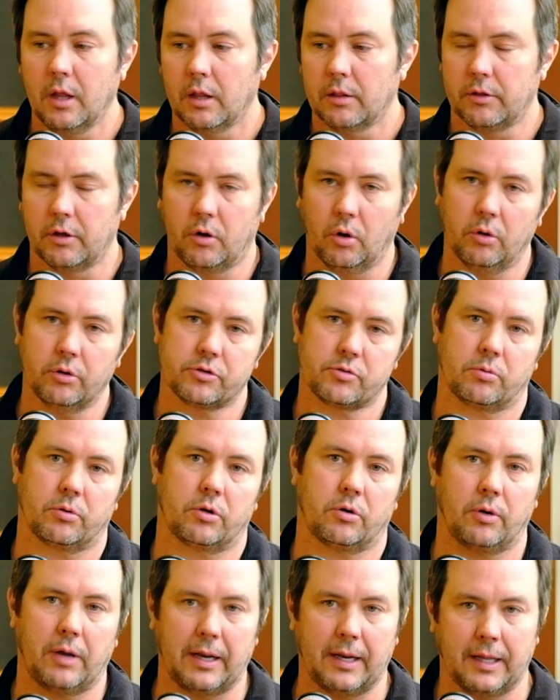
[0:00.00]
the goal is we're
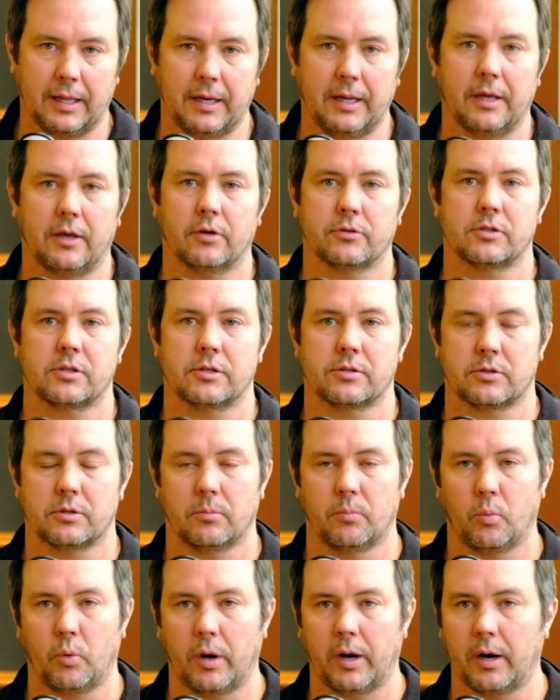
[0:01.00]
creating an
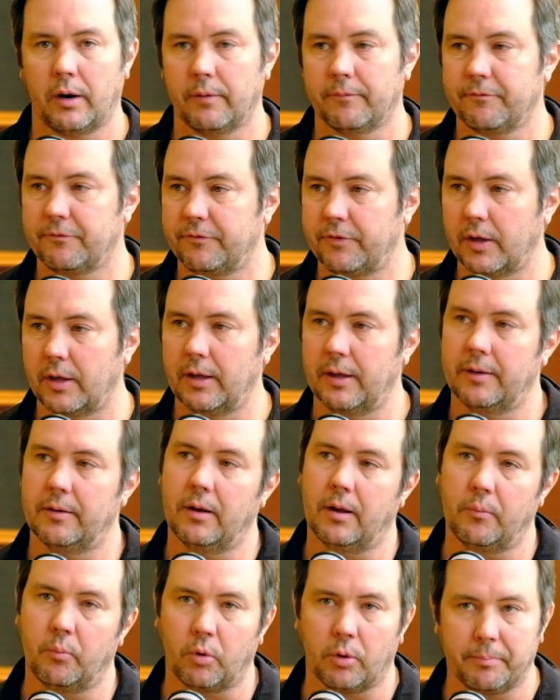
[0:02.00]
ecosystem where, the, and,
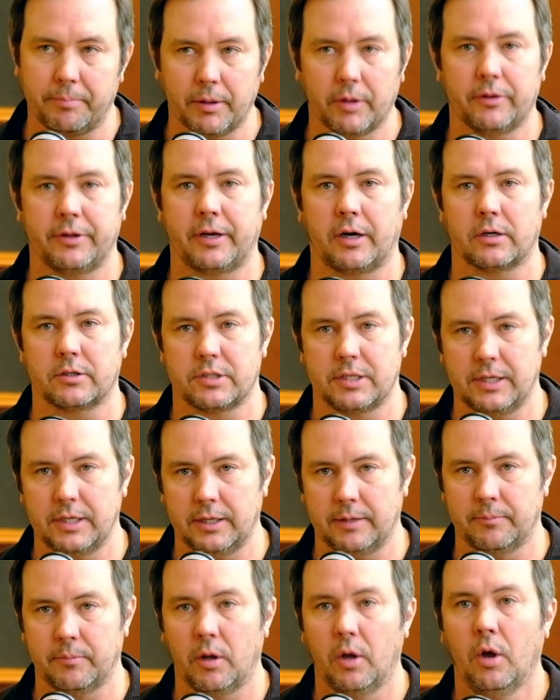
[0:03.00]
and, we're building our
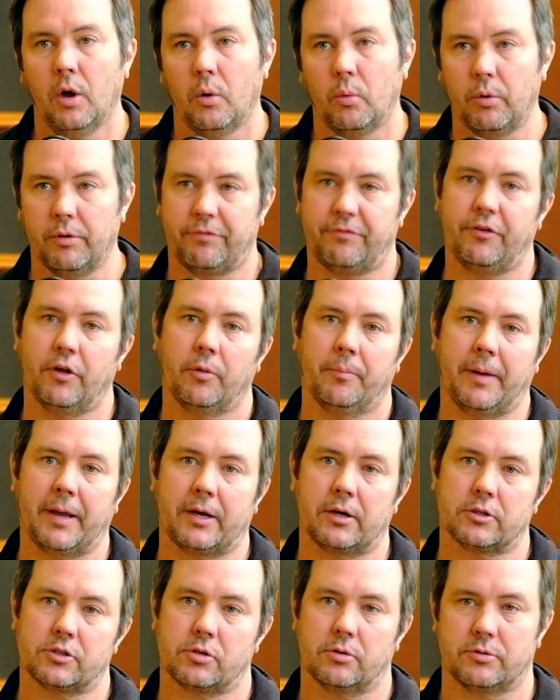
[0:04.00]
team with
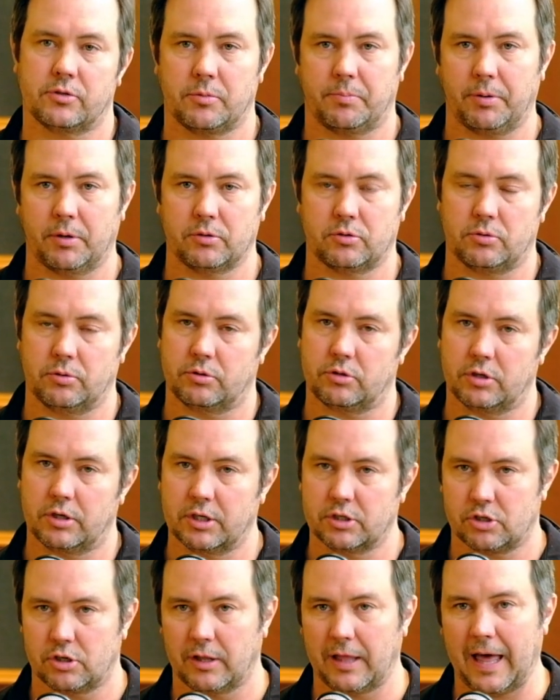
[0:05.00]
filmmakers. So as opposed to a
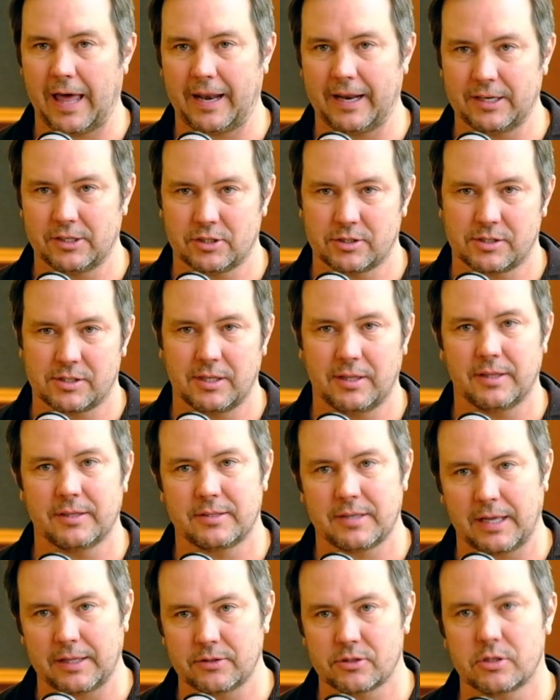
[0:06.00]
traditional ad agency that
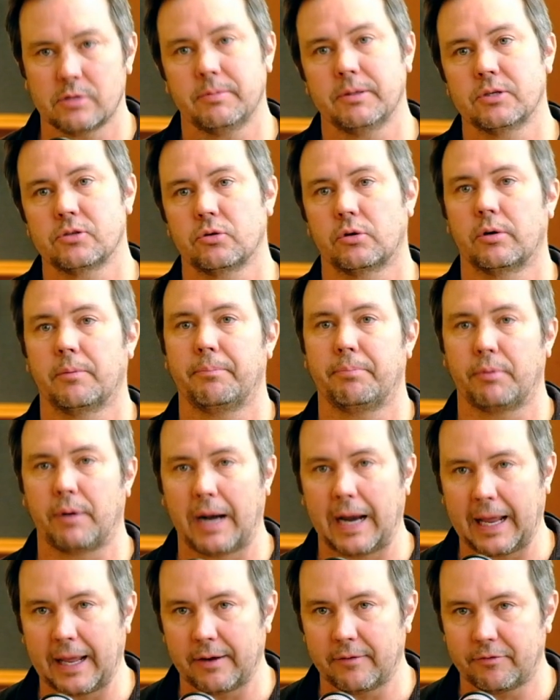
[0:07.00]
tends to be sort of
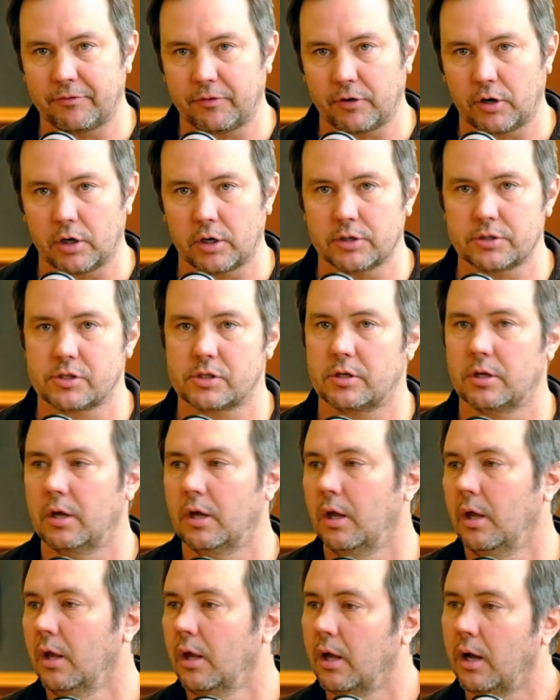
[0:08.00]
brand first,
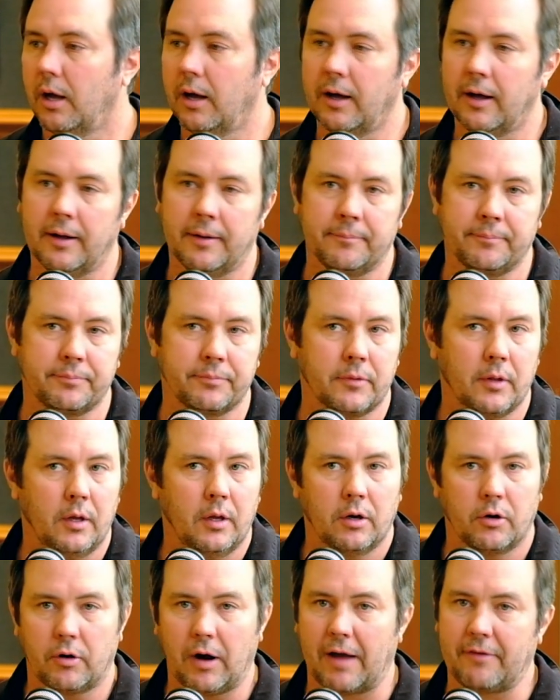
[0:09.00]
um,
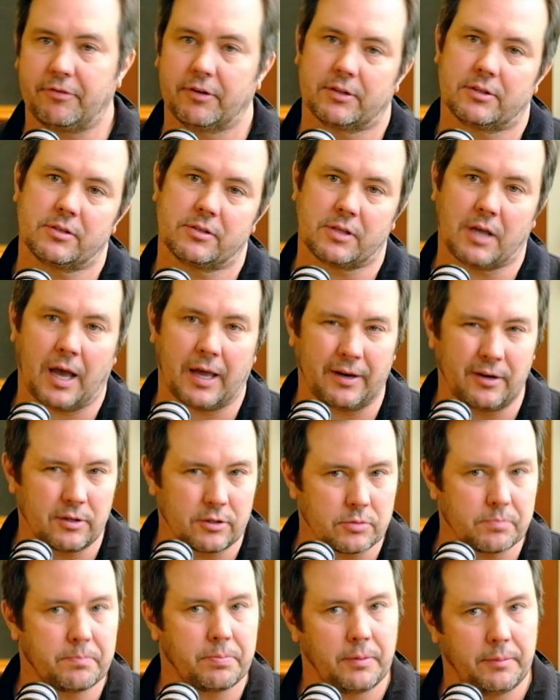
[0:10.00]
graphic
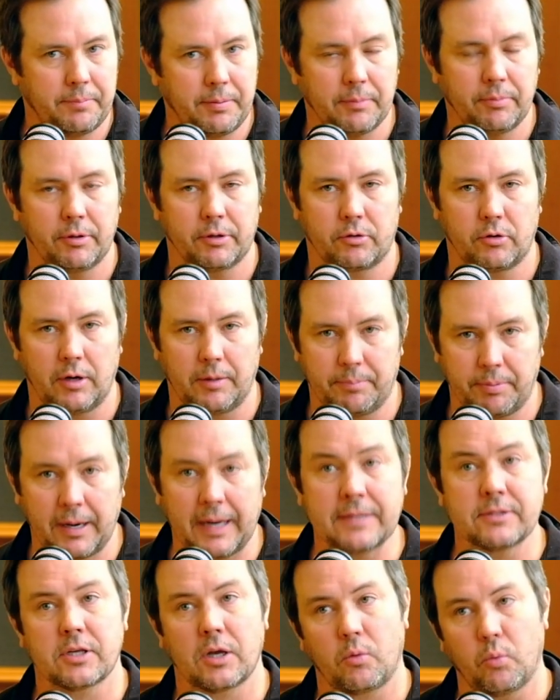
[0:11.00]
designers, p- people that create
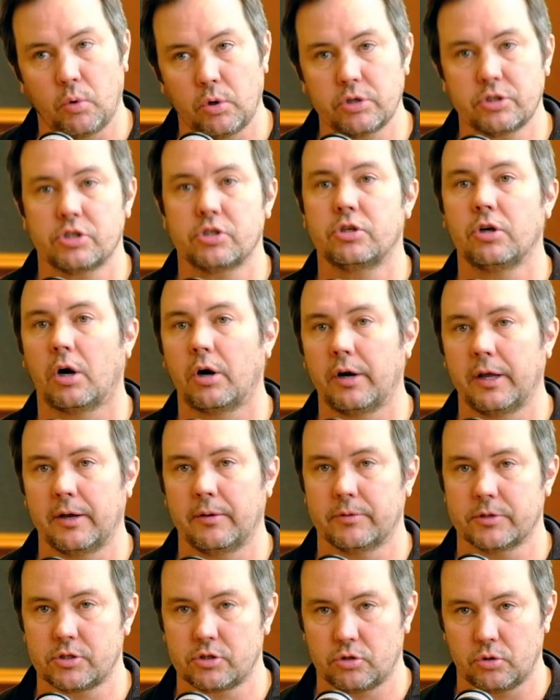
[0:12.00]
brands, like we're starting
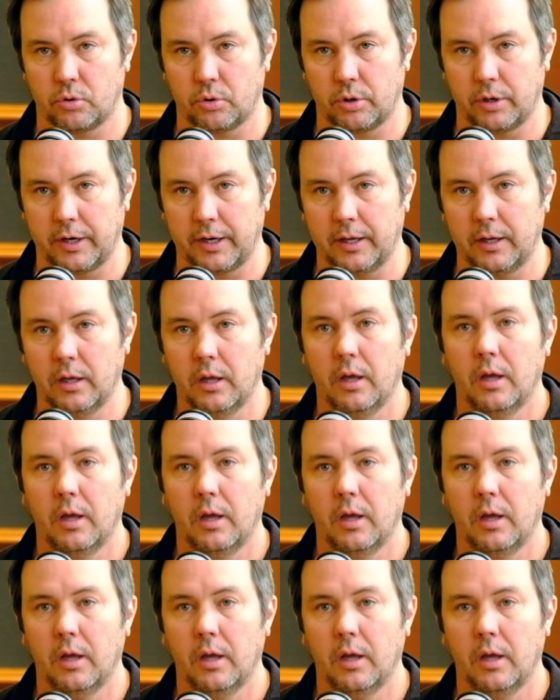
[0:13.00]
with story